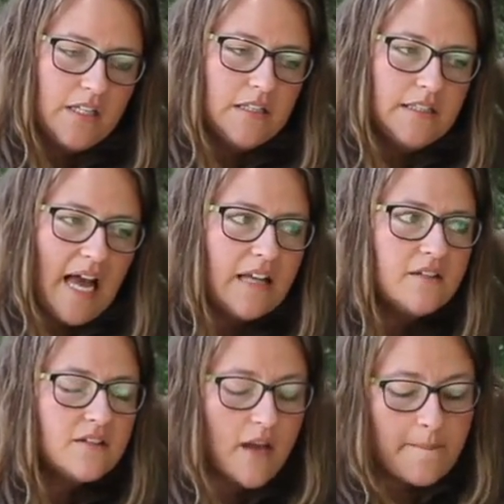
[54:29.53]

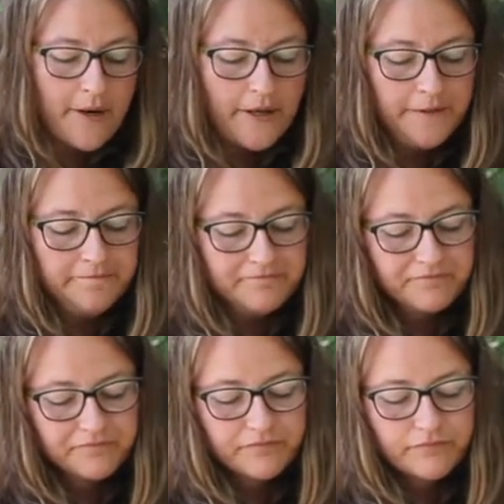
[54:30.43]
Last summer,
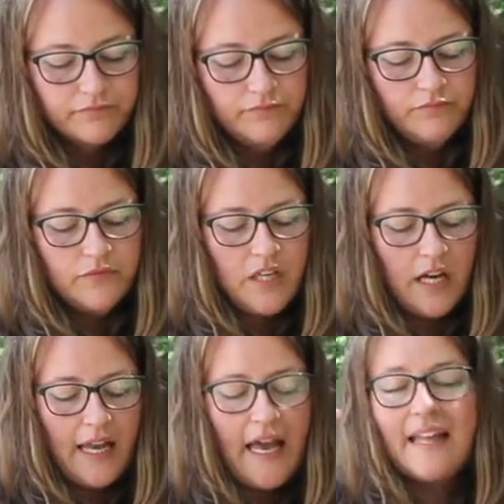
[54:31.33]

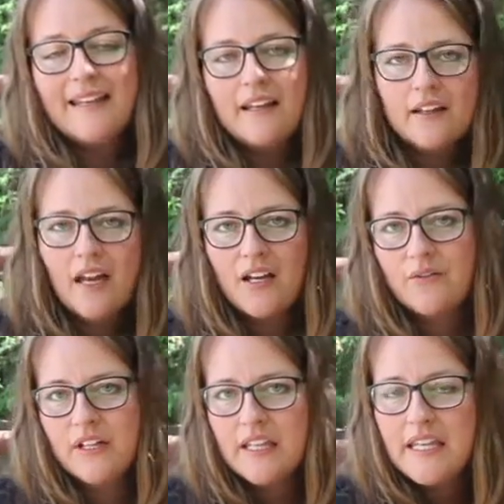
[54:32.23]
I had kind
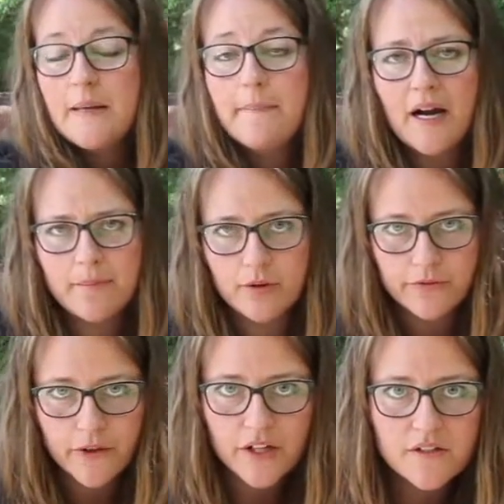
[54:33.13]
of a key
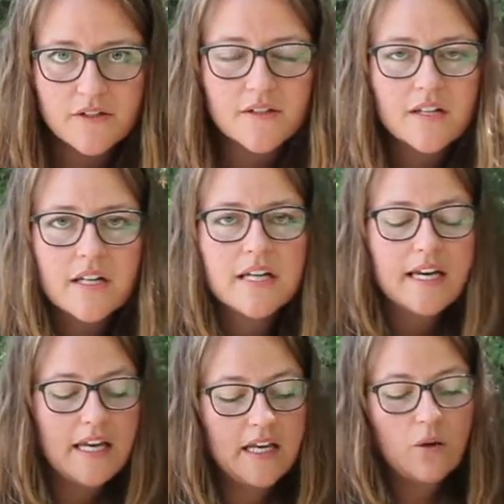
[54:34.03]
Bible verse,
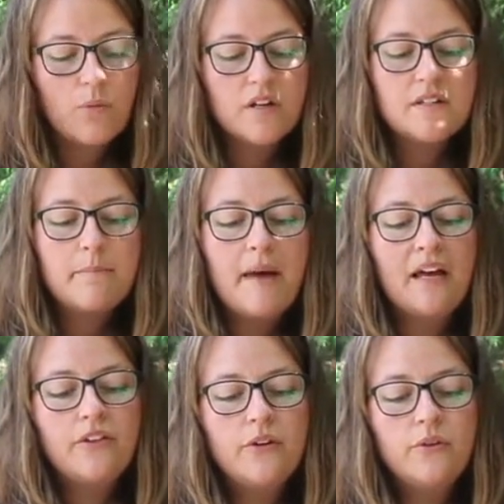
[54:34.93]
and it was
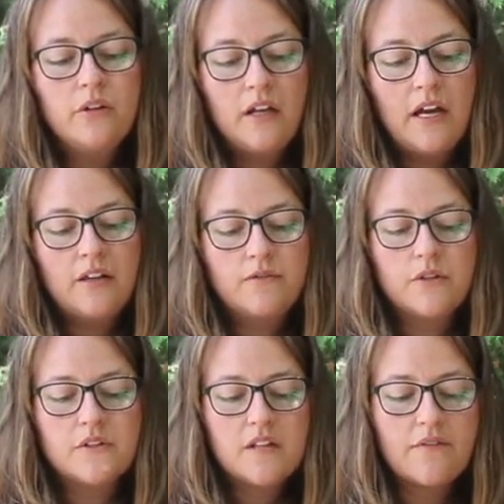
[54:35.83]
Matthew 9,
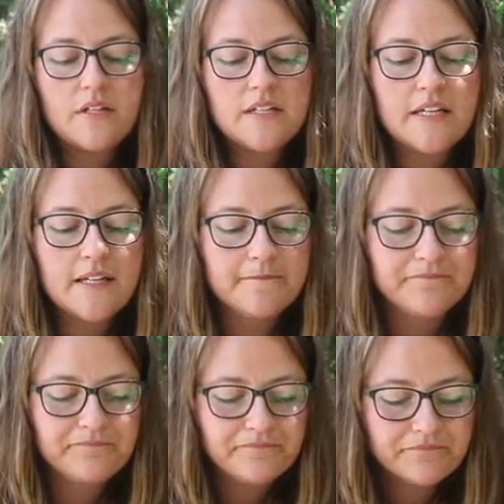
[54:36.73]
verse 17.
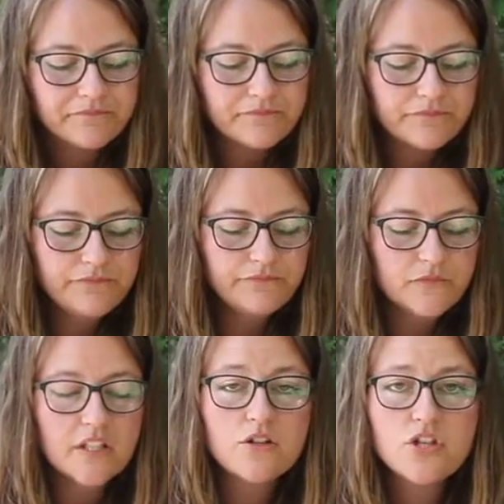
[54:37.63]

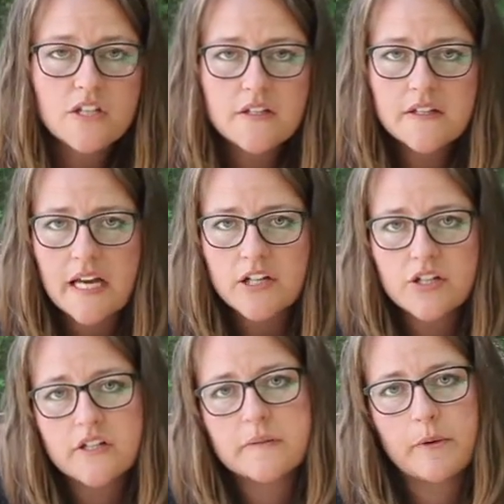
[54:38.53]
And Jesus
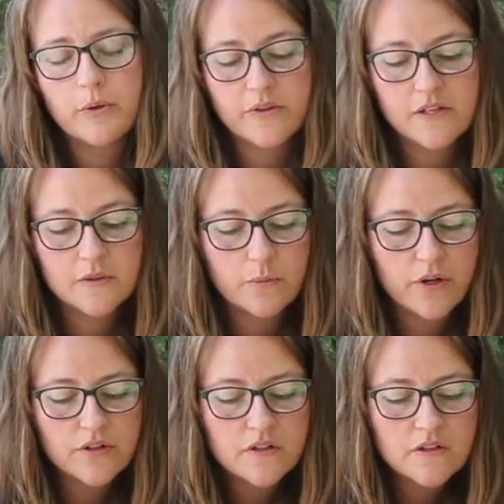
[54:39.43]
actually spoke these
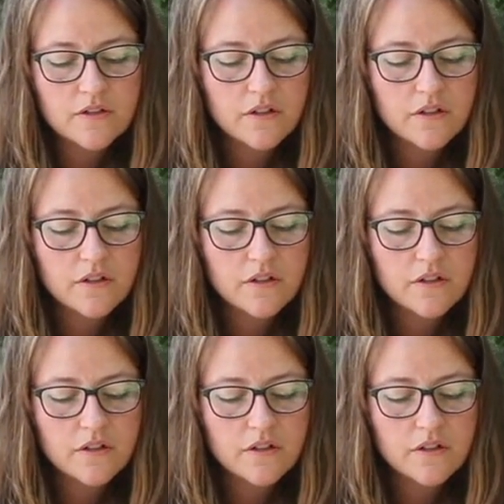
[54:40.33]
words.